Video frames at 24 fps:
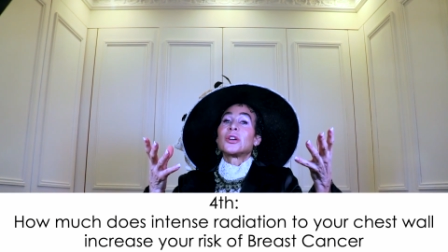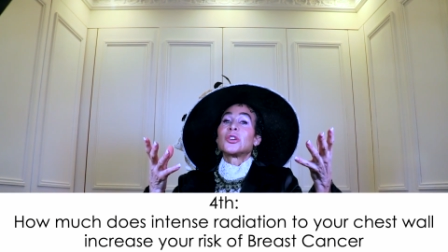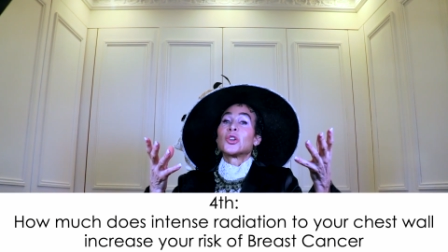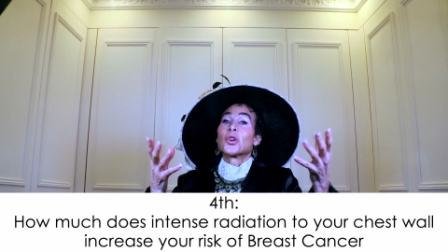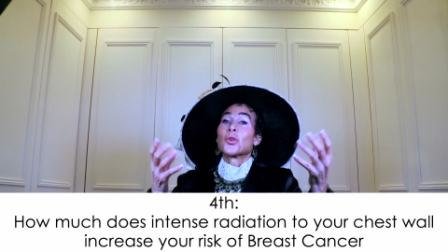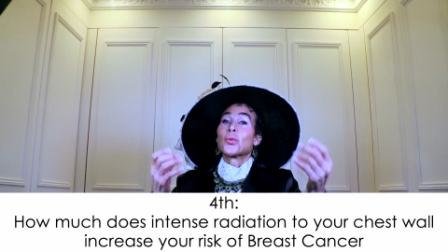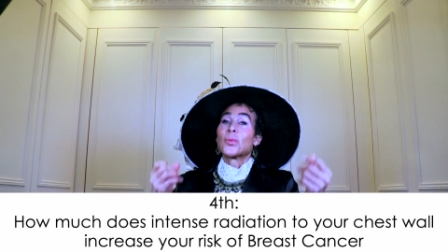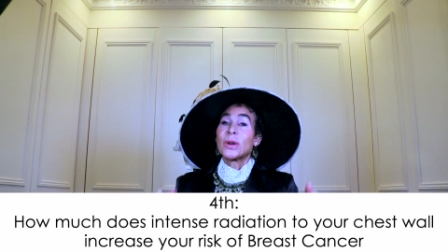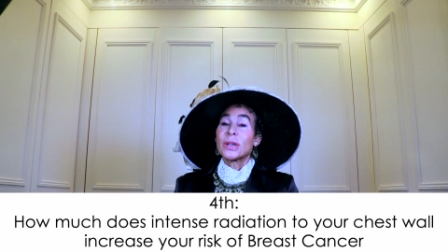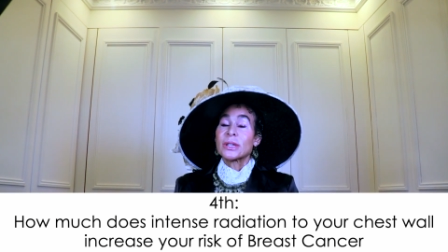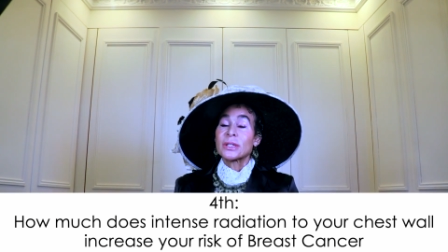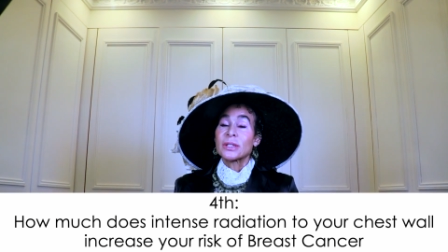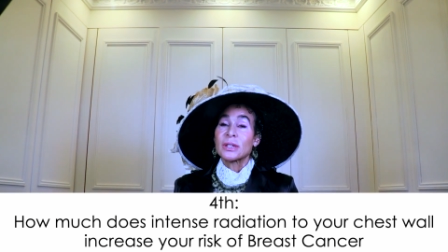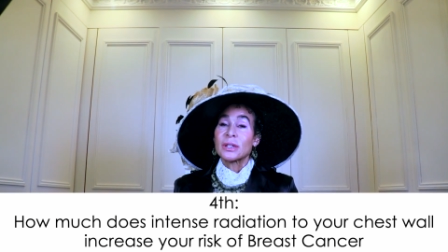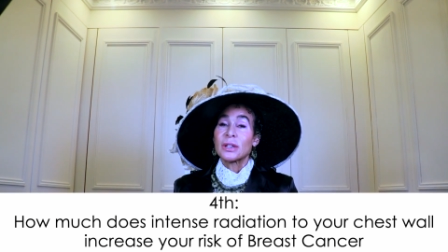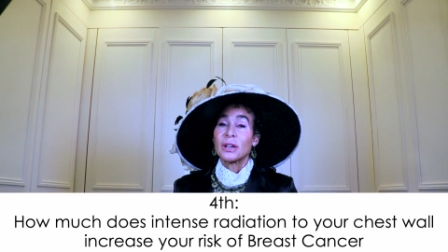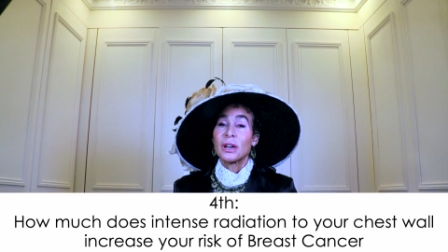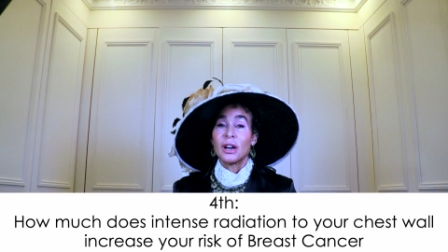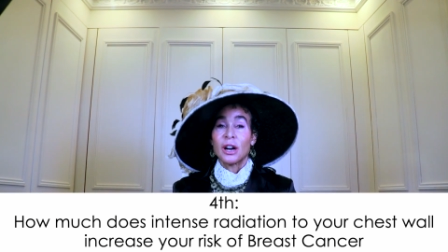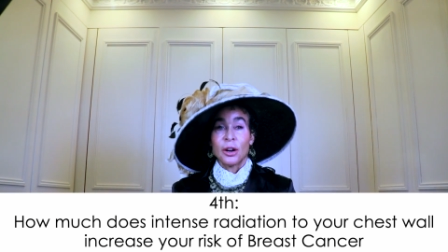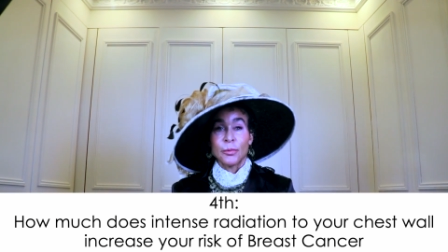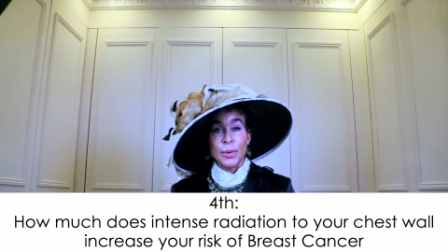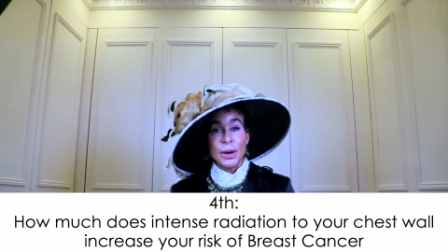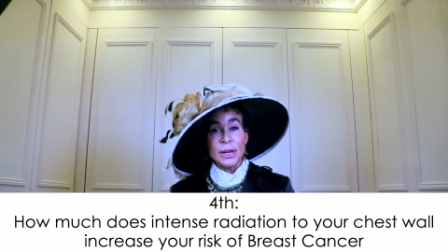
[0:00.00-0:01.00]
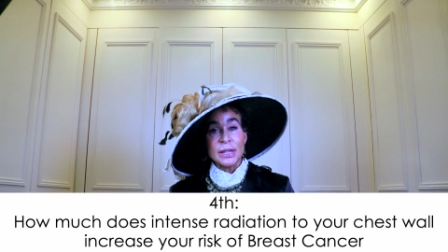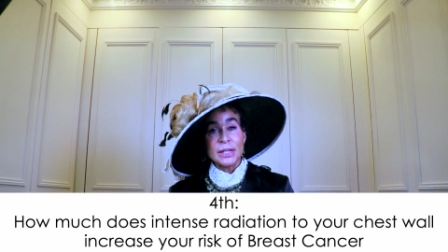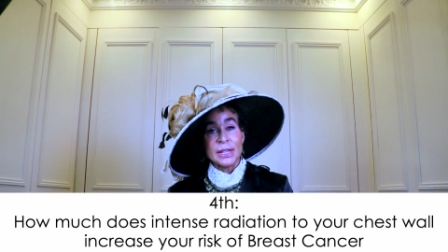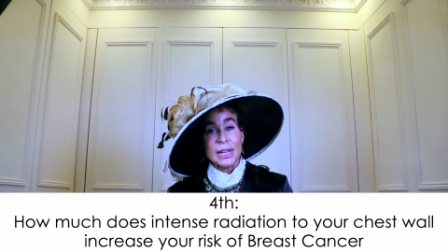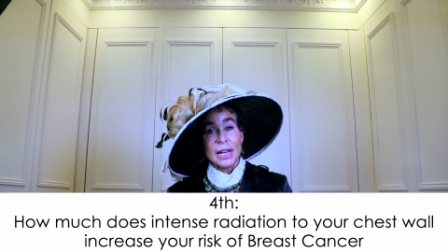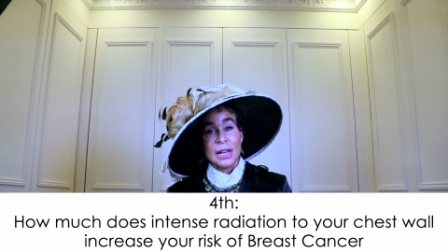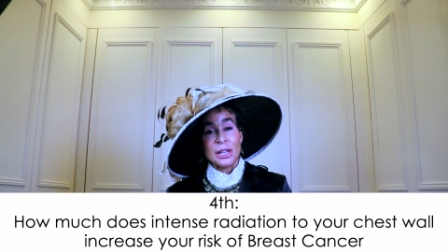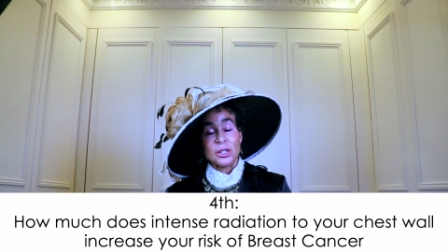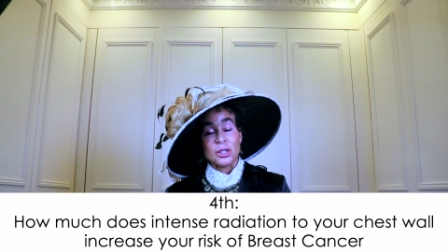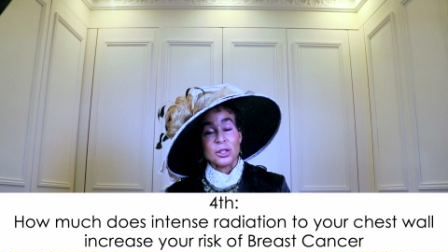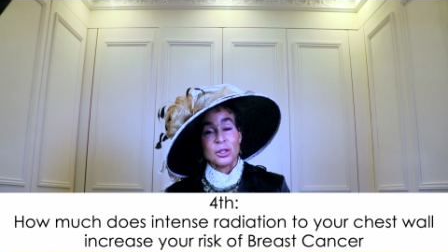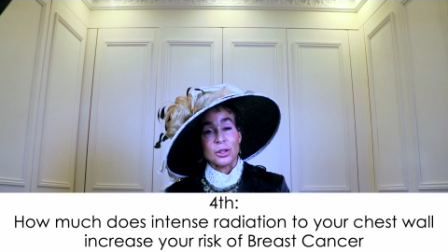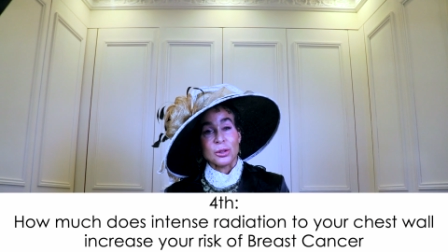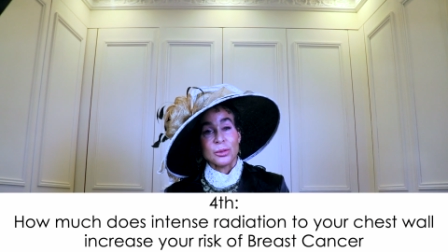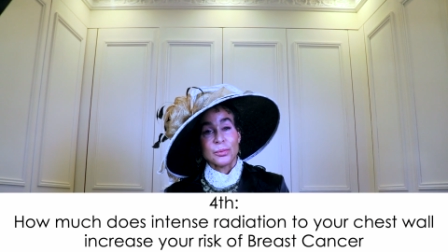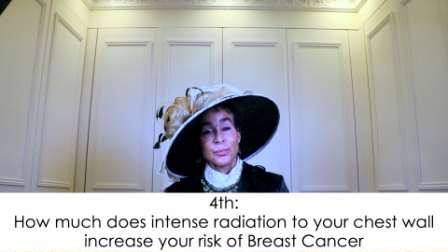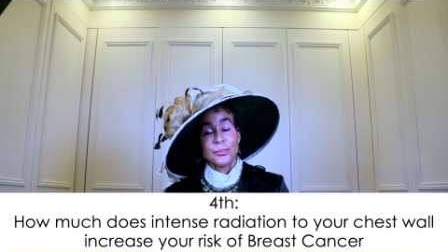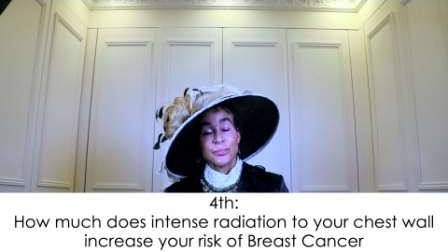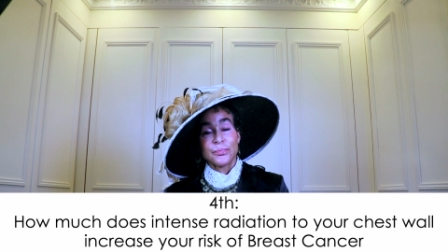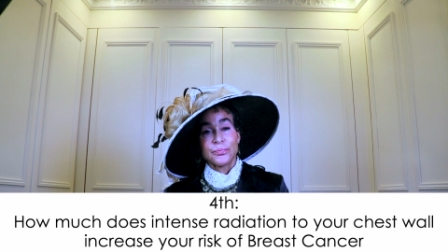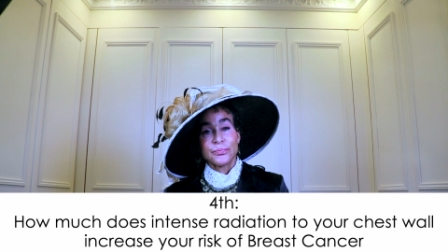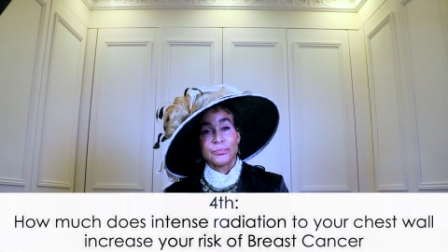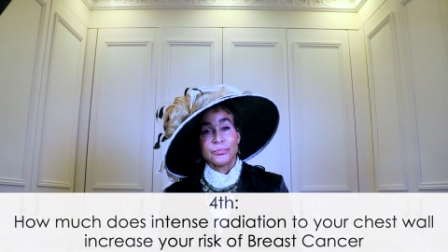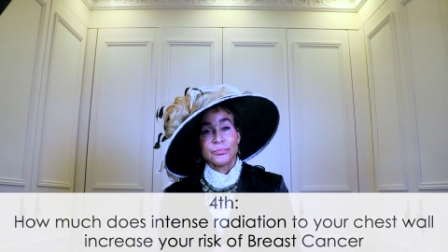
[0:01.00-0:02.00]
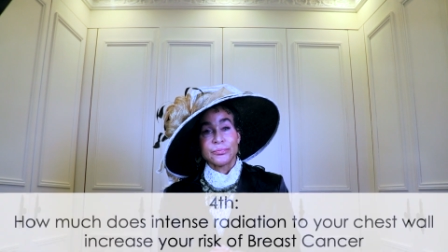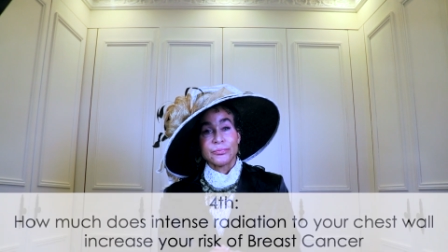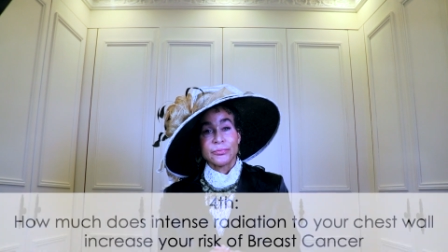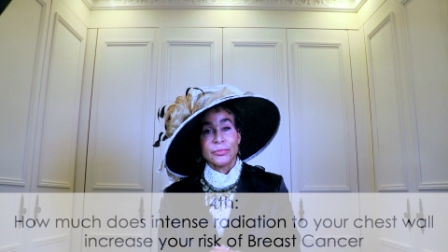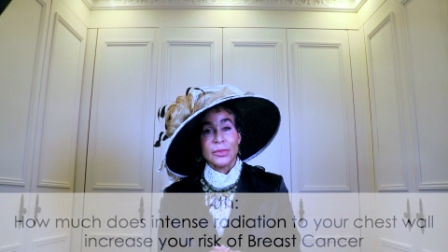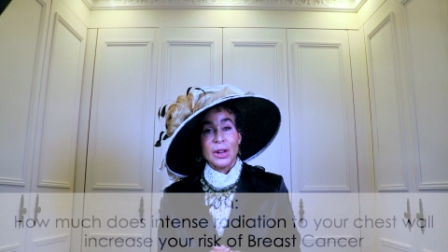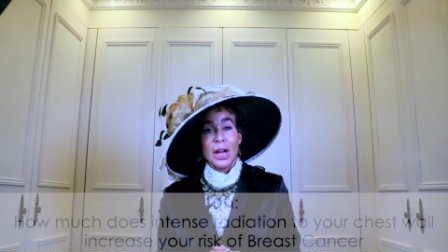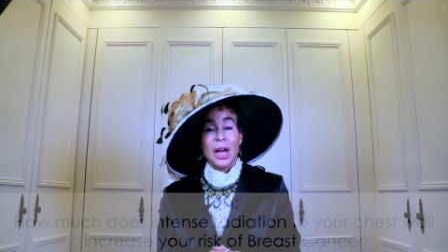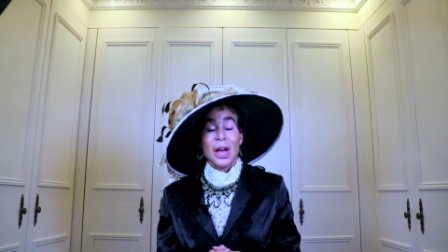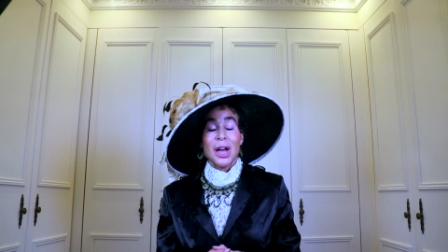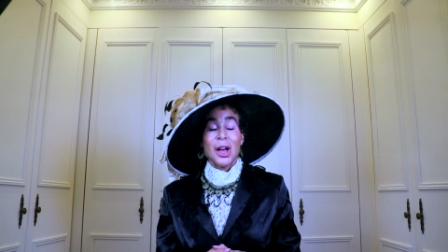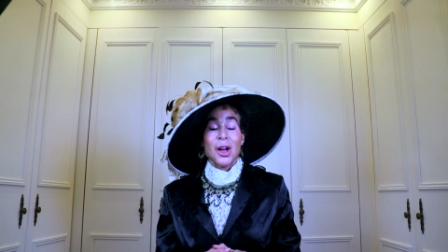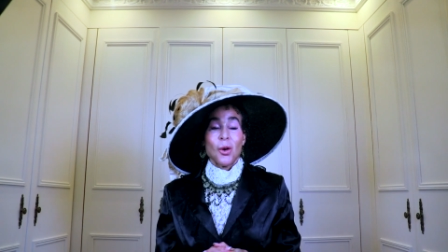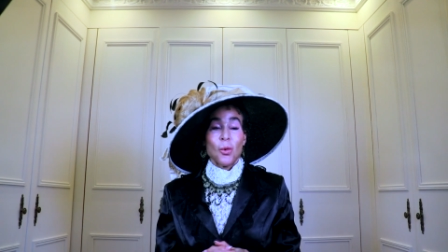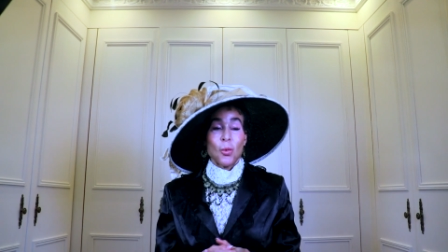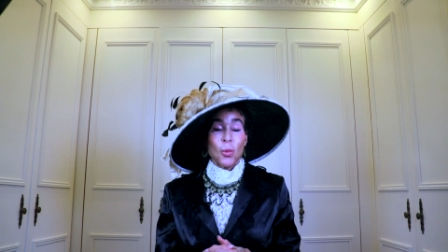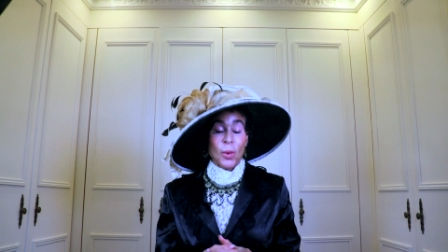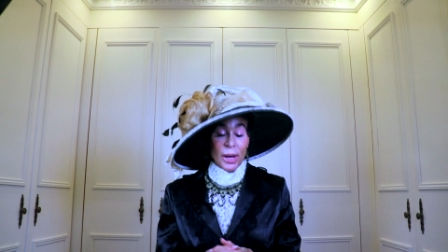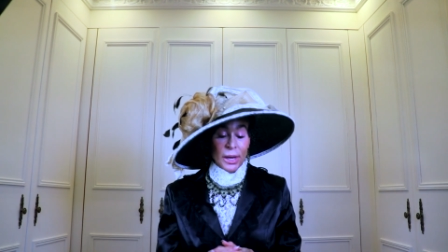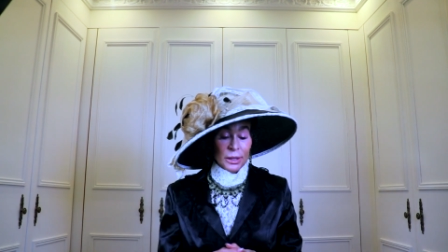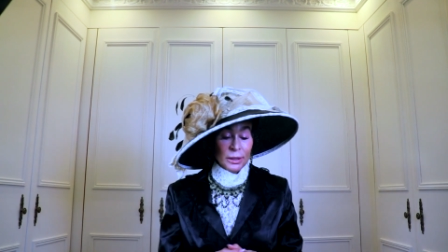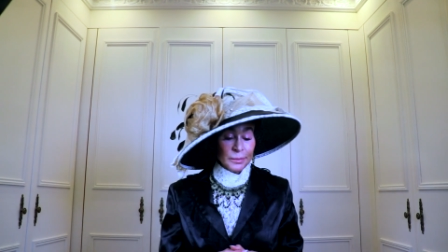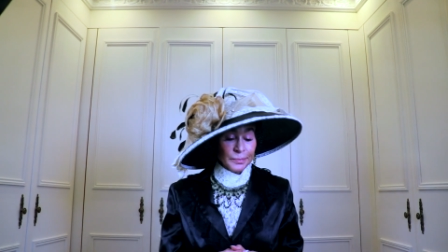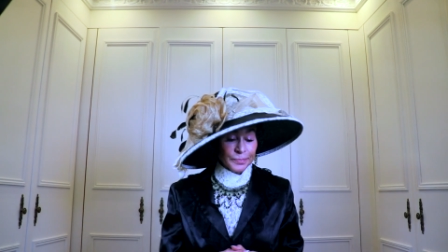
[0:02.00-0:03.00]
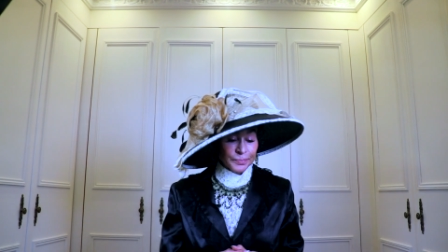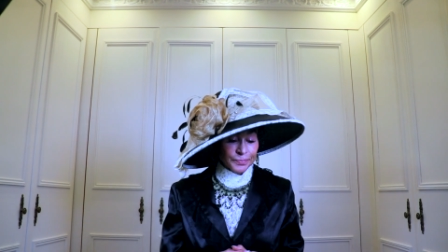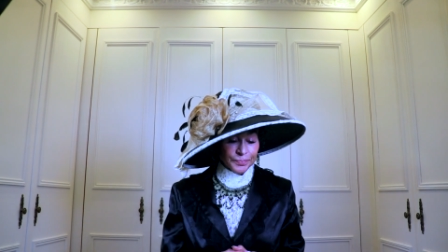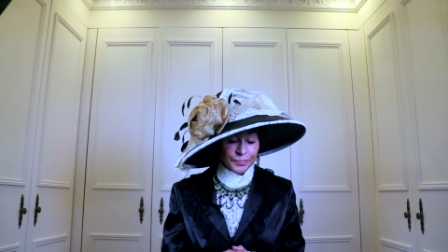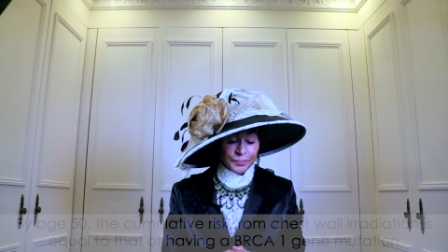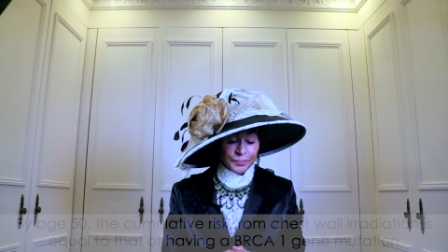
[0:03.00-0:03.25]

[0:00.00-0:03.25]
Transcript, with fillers: your risk of breast cancer? Well,